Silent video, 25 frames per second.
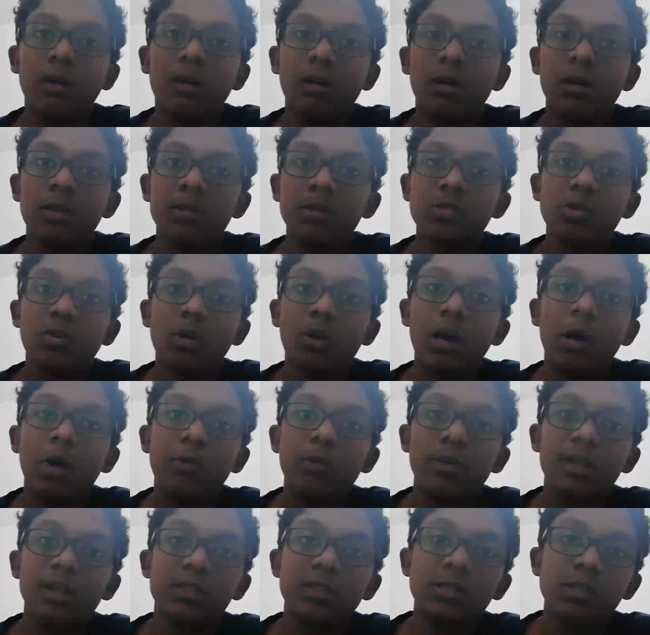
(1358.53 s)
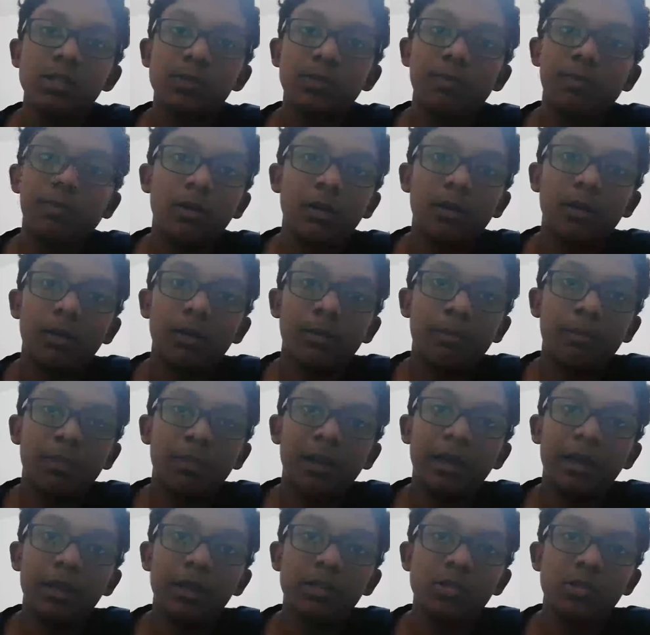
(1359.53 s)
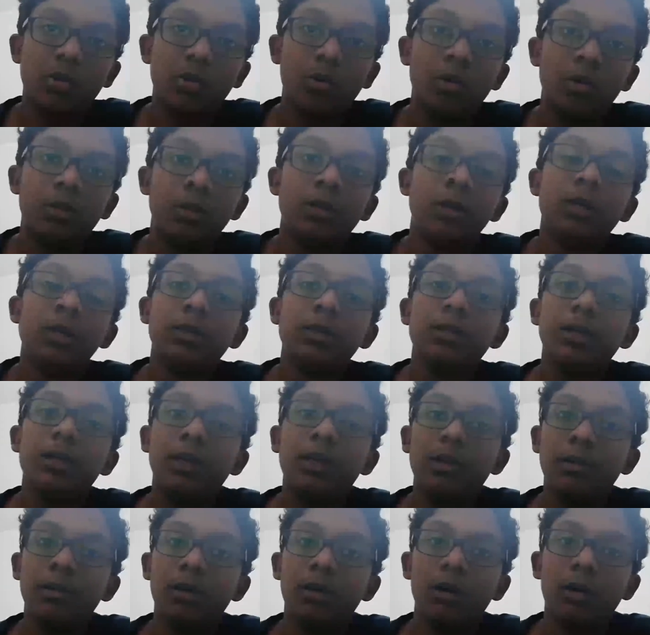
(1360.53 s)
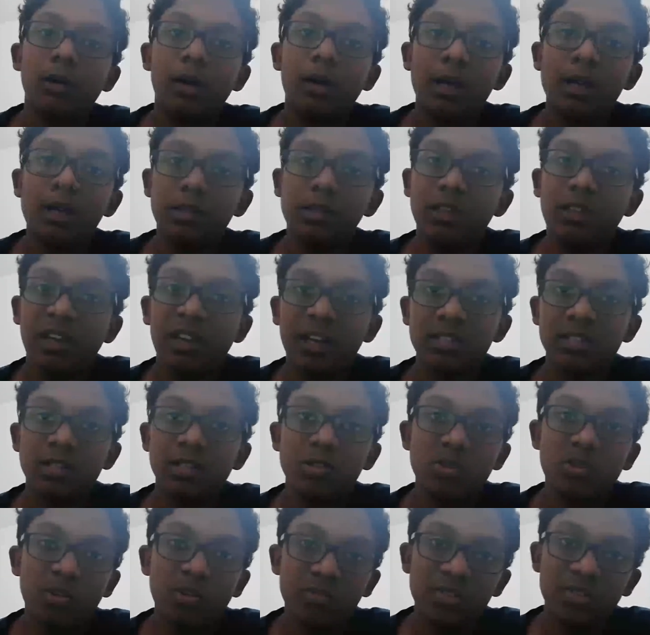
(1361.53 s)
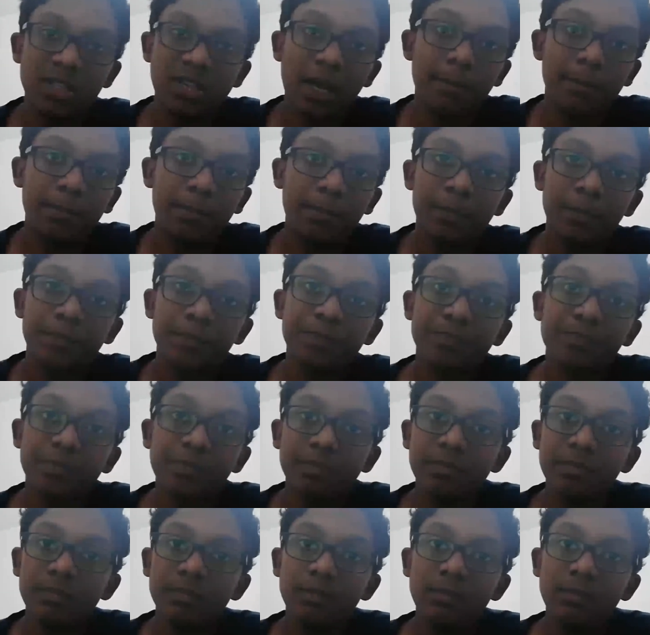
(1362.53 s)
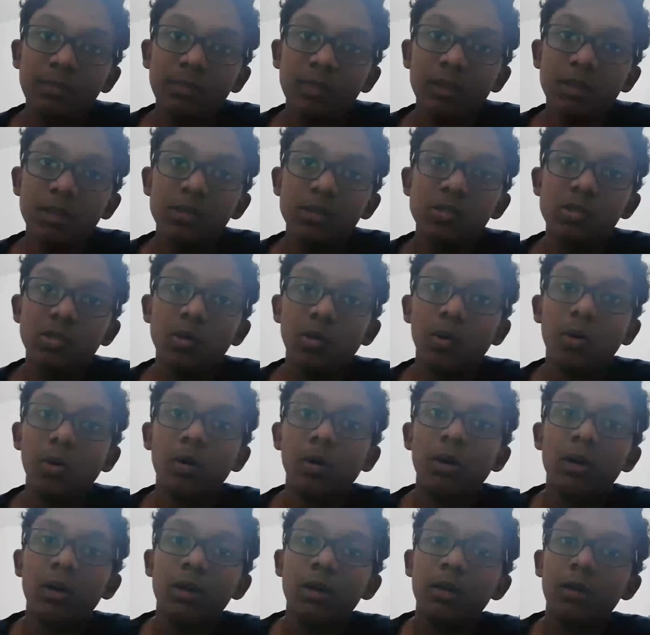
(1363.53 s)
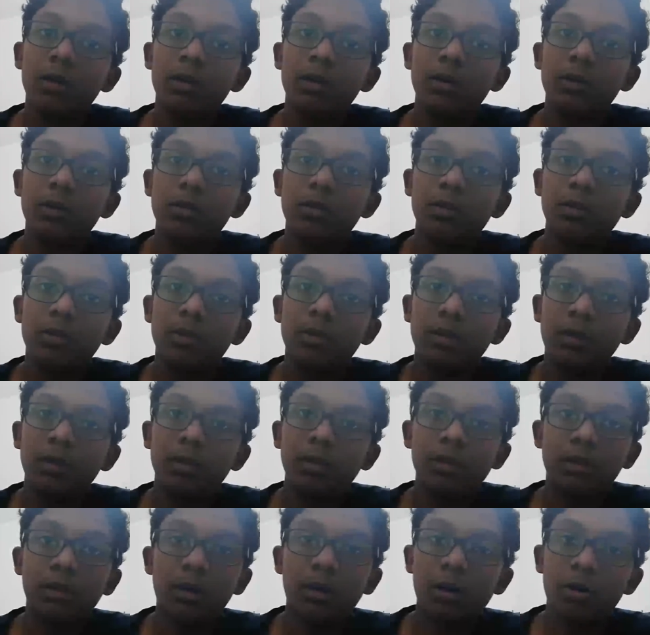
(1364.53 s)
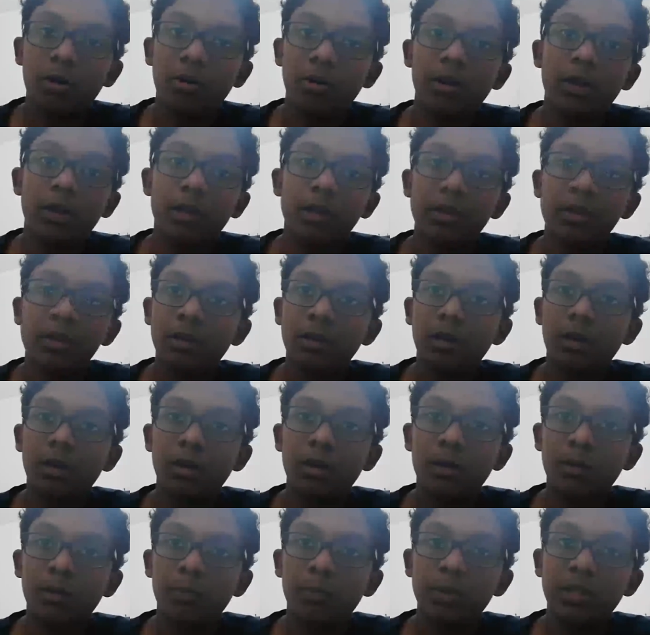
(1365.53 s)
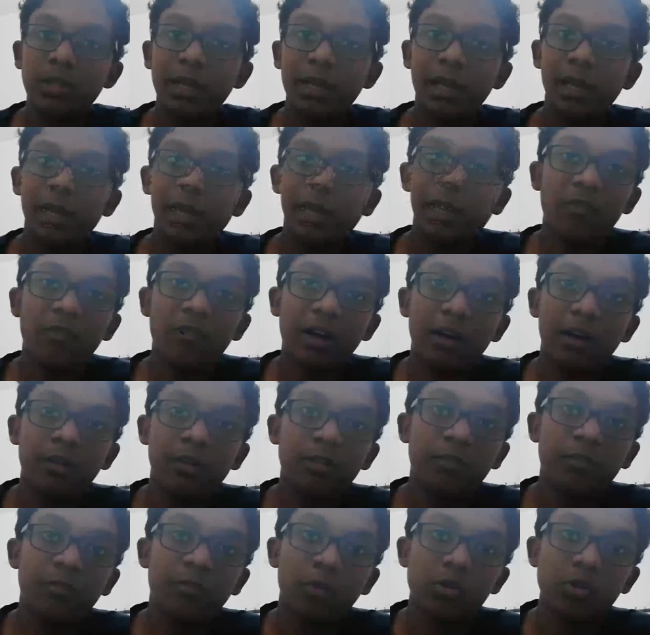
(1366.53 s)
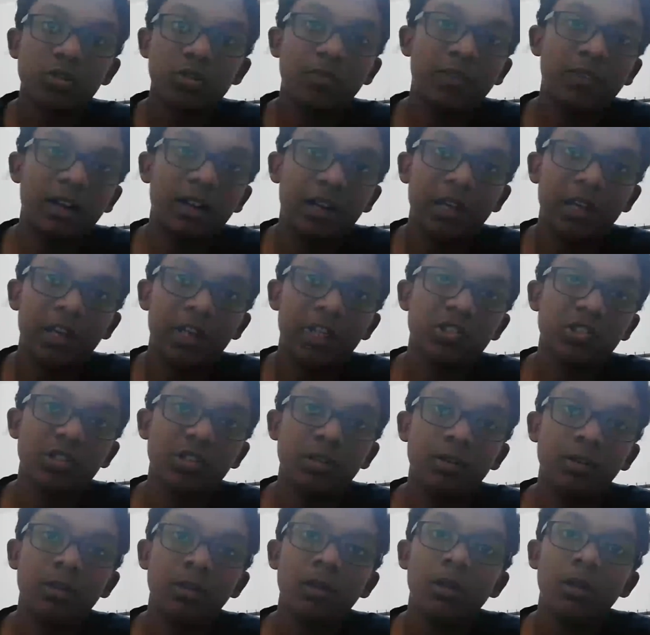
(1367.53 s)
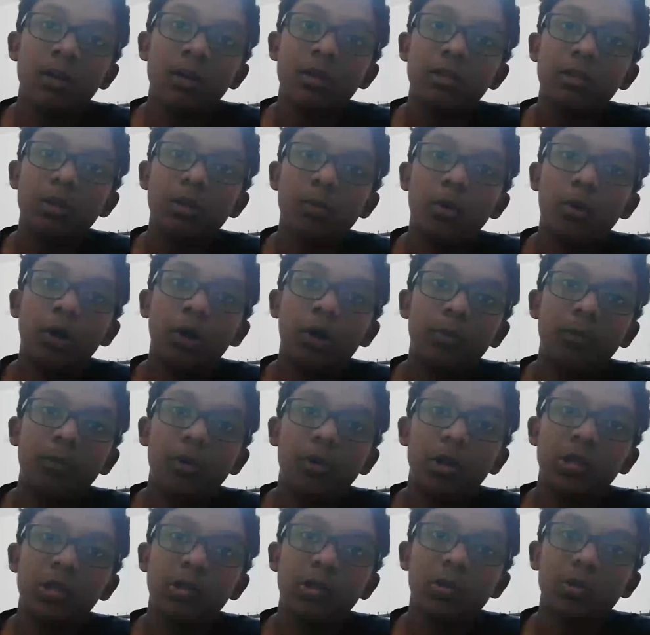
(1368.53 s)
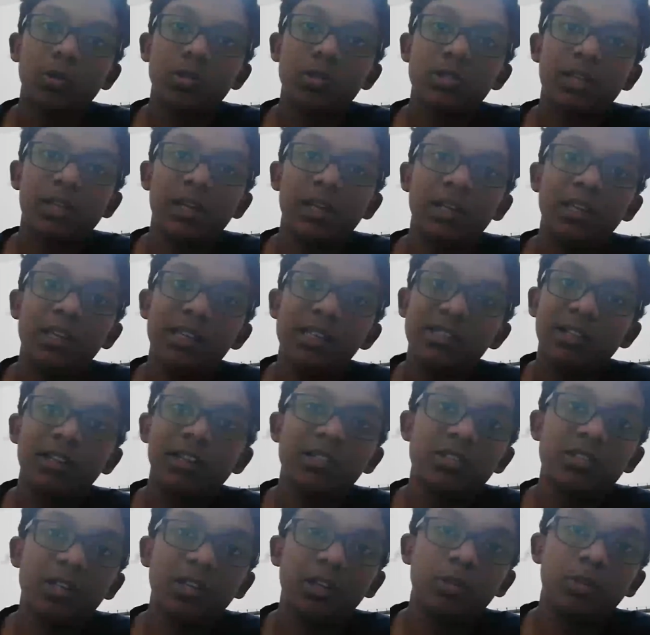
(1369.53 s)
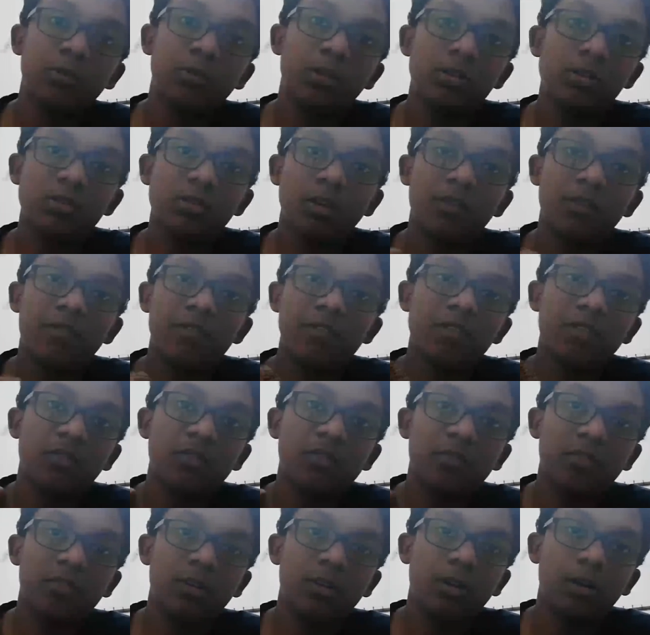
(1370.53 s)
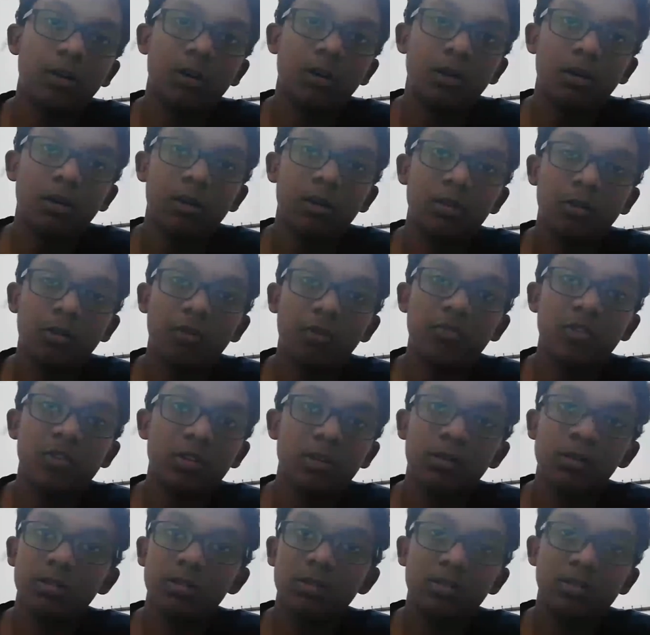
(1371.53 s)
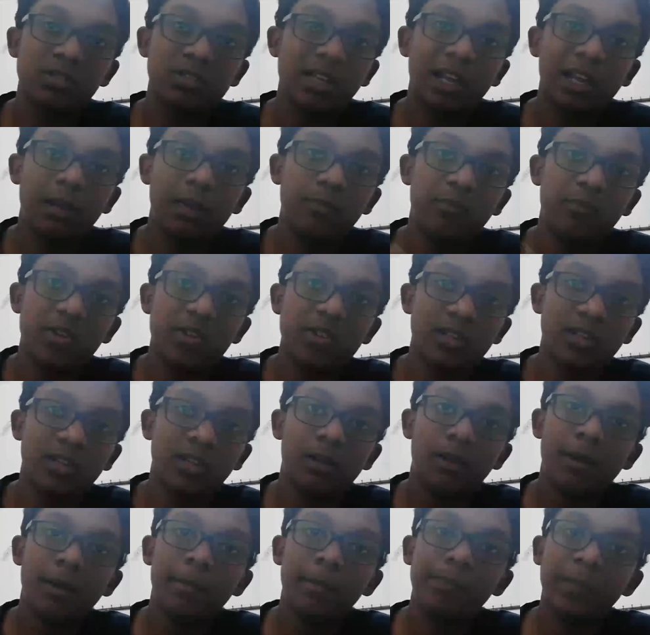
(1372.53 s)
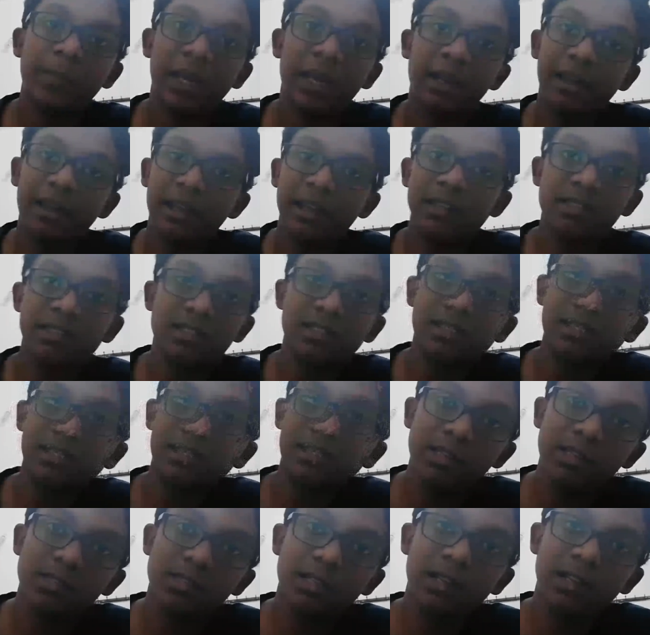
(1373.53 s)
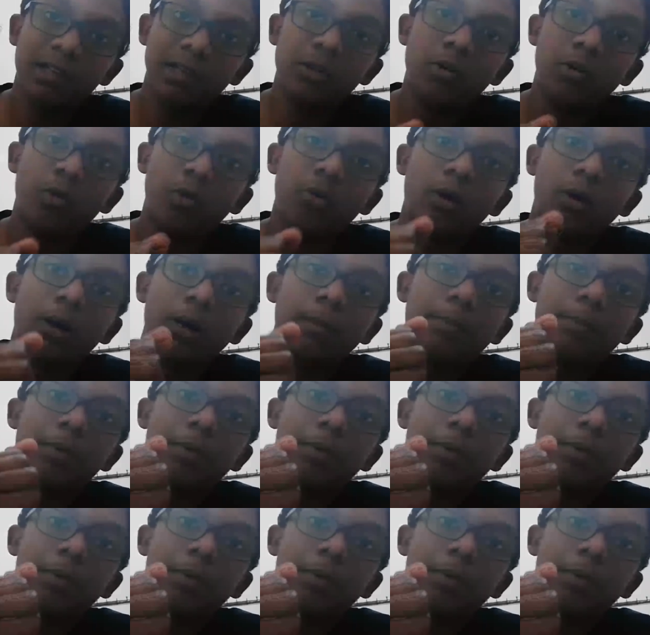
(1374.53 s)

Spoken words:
So how does this play its role in the ascent of sap? So with the help of the force of adhesion, the water molecules can easily stick to the surface of the xylem vessel, and hence easily go up